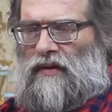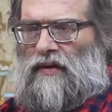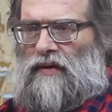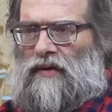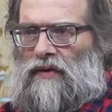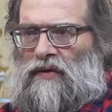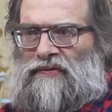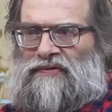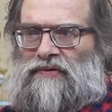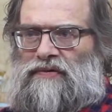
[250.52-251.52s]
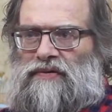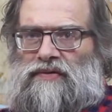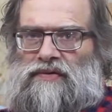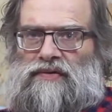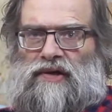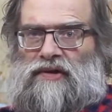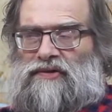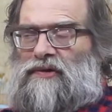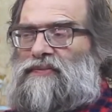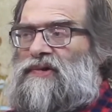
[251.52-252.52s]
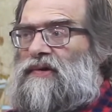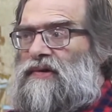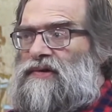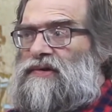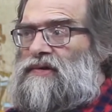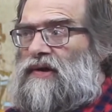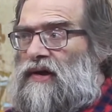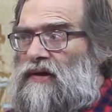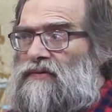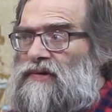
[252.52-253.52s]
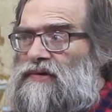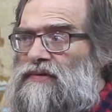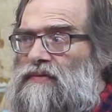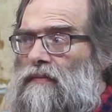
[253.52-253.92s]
Often they adopt English as their language.